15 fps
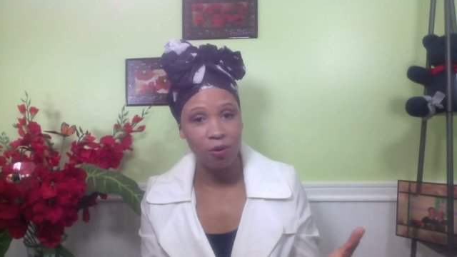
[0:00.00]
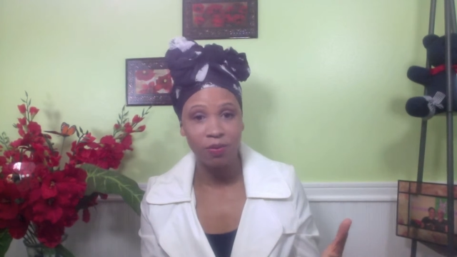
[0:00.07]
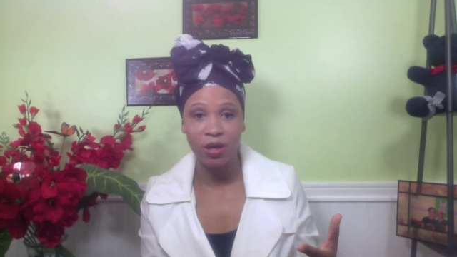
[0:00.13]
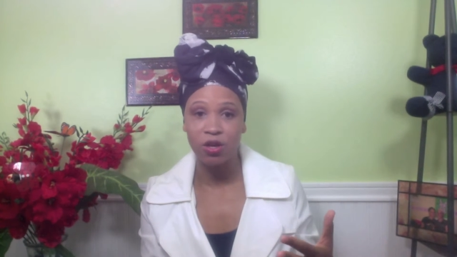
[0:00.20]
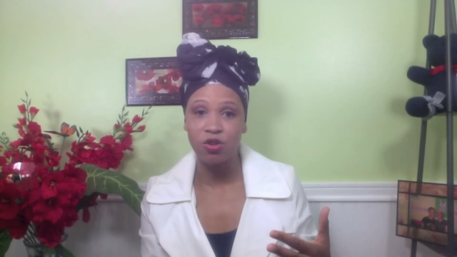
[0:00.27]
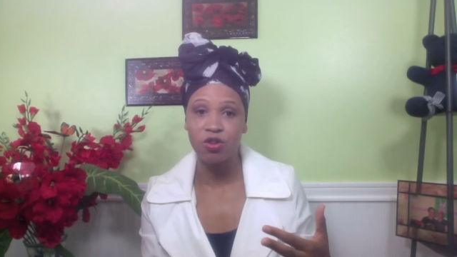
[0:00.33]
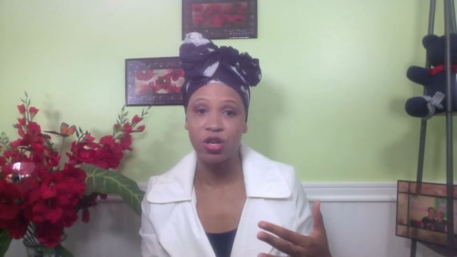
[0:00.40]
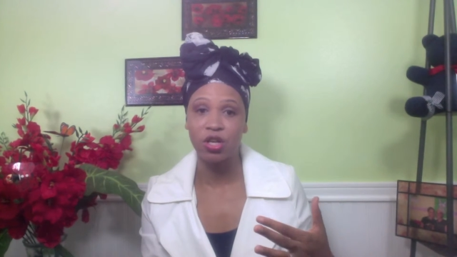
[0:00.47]
then
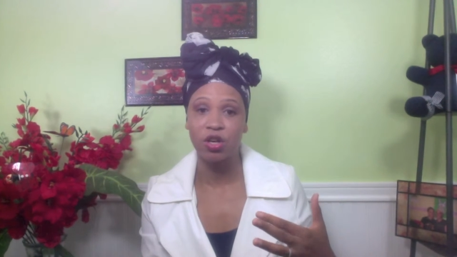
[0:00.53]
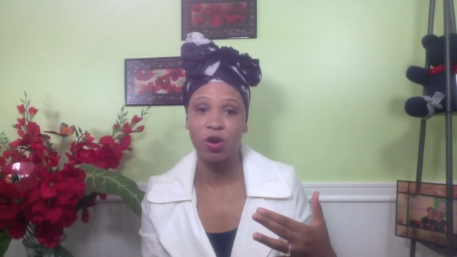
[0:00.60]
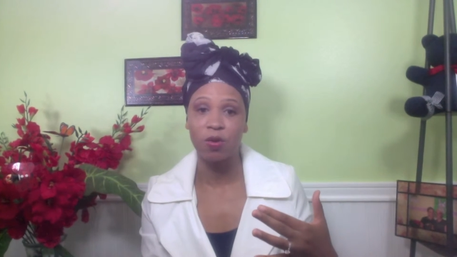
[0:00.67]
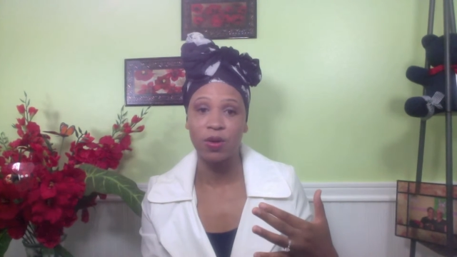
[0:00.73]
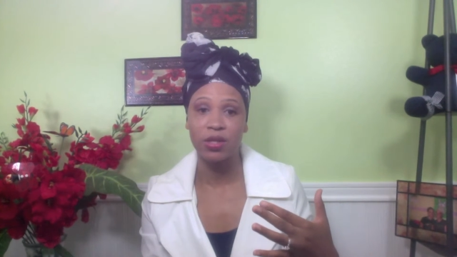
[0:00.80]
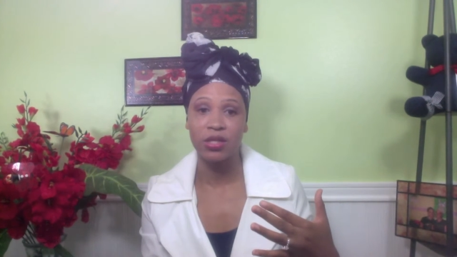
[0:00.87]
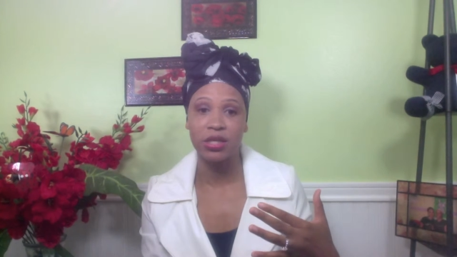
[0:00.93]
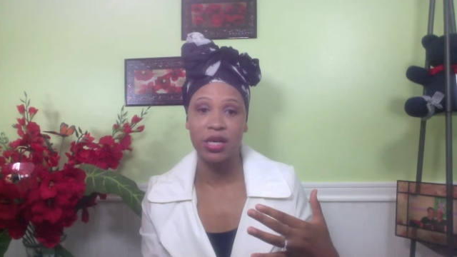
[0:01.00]
you can go
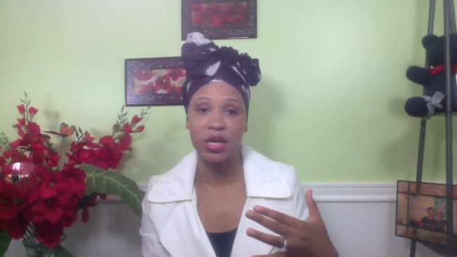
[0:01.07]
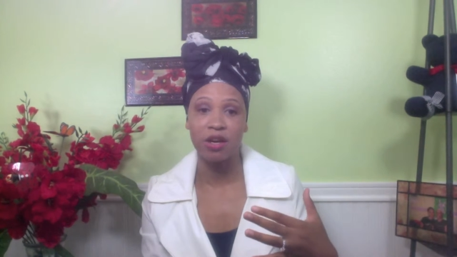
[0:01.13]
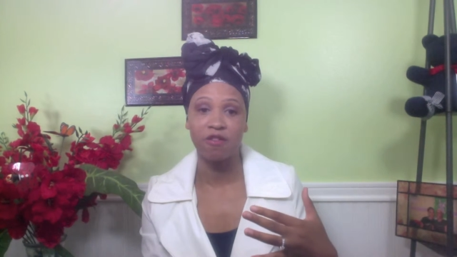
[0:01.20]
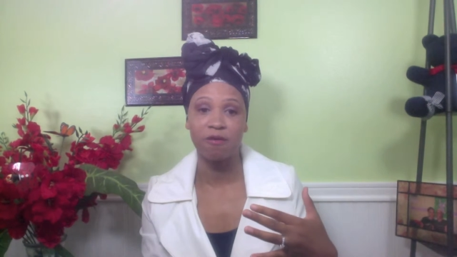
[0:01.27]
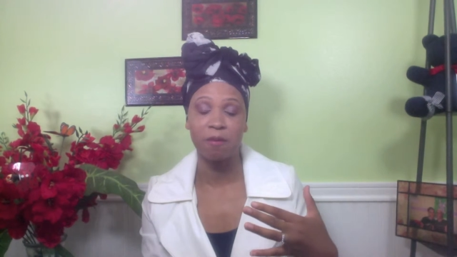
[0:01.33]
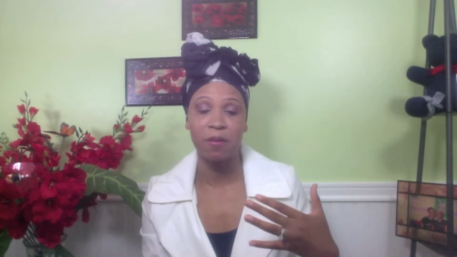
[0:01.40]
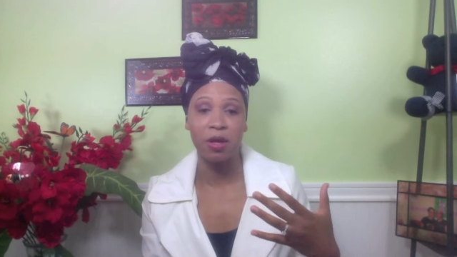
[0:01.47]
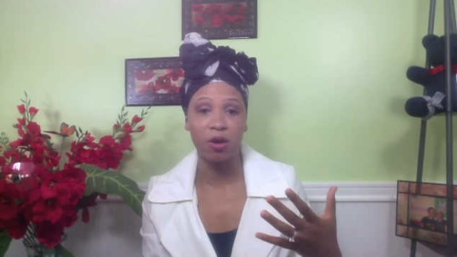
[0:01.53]
and see
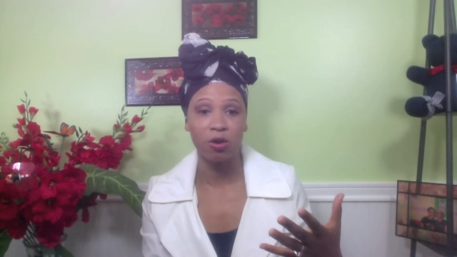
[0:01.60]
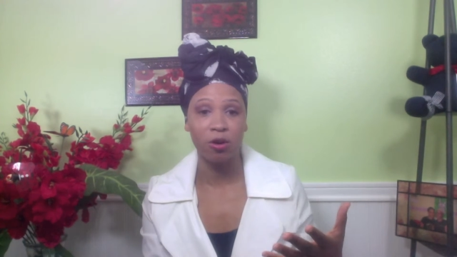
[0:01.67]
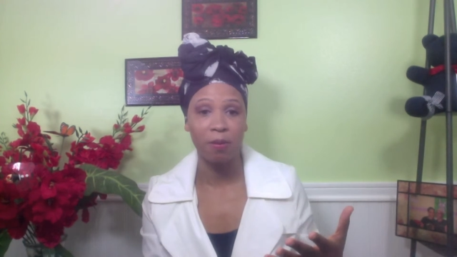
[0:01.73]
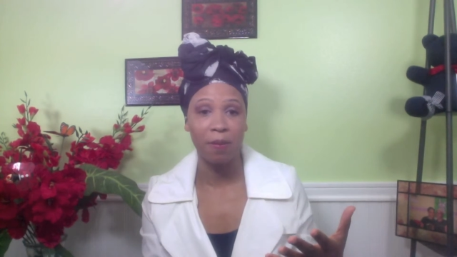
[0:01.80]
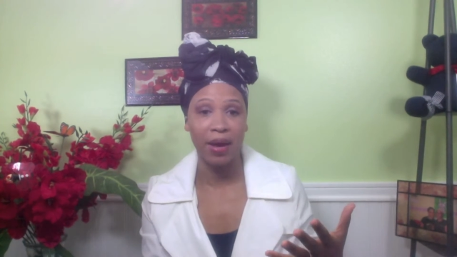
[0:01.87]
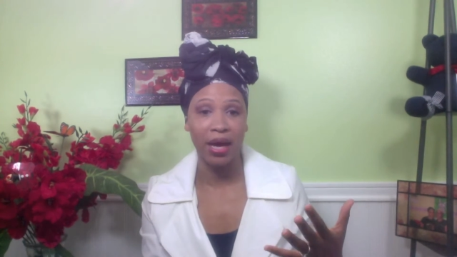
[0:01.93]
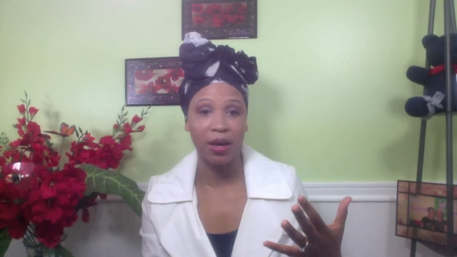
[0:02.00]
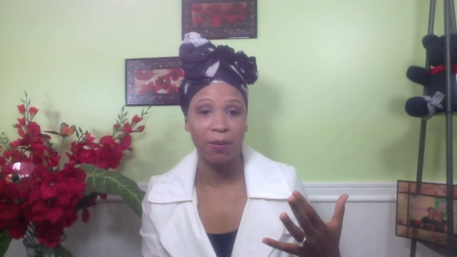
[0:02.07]
if milk
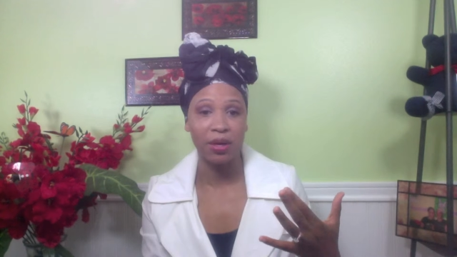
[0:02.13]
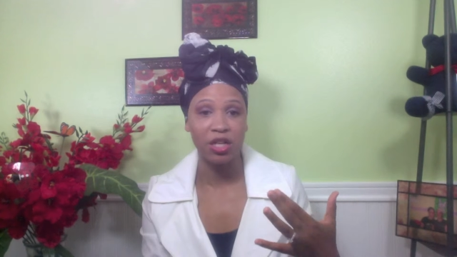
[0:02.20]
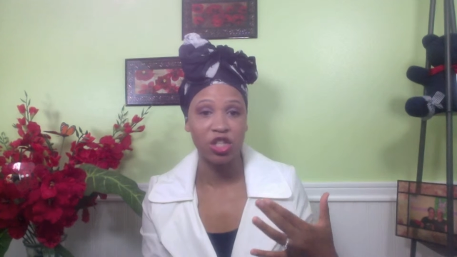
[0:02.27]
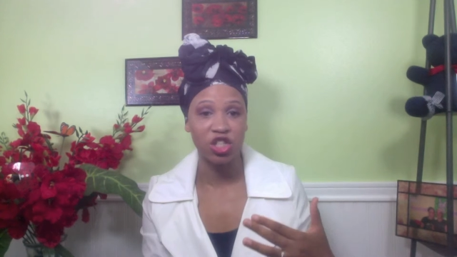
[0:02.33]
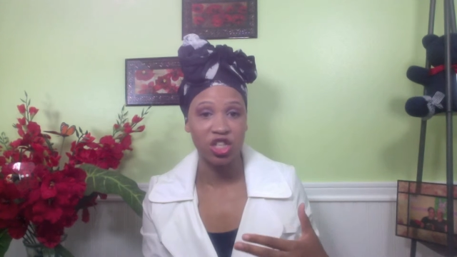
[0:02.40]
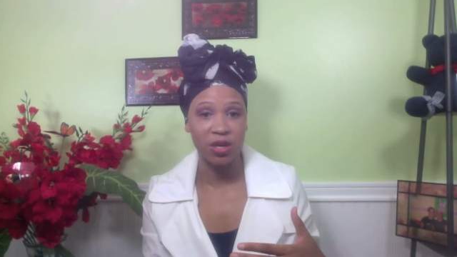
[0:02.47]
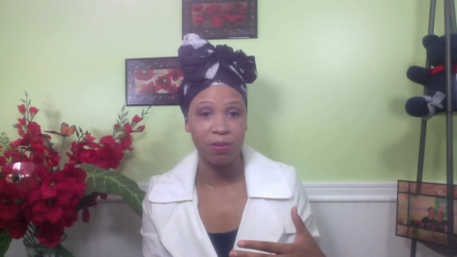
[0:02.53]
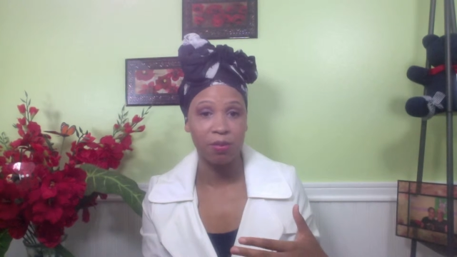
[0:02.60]
may be
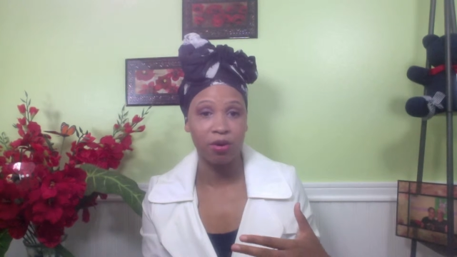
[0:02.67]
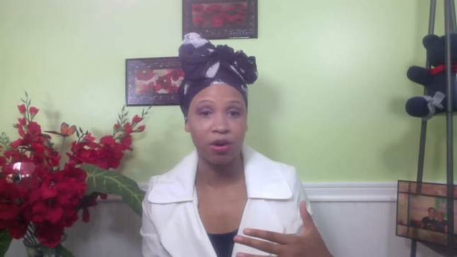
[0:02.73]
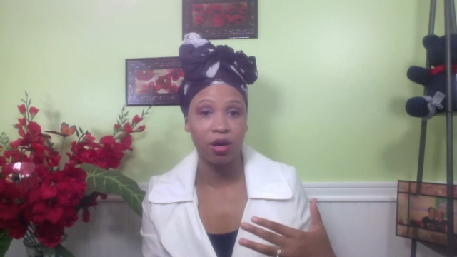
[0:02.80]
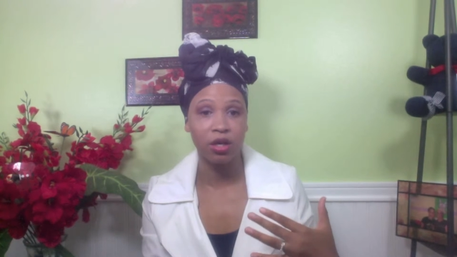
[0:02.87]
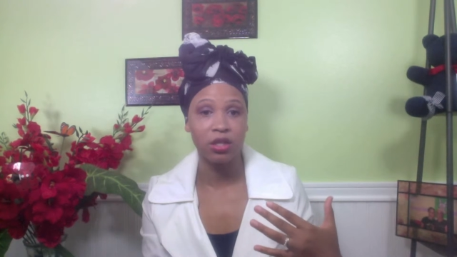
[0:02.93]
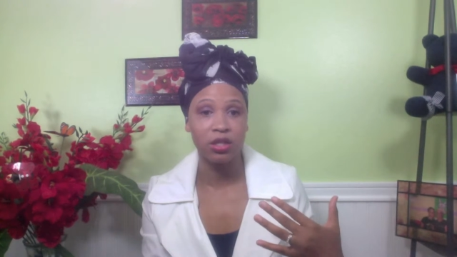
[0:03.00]
cheaper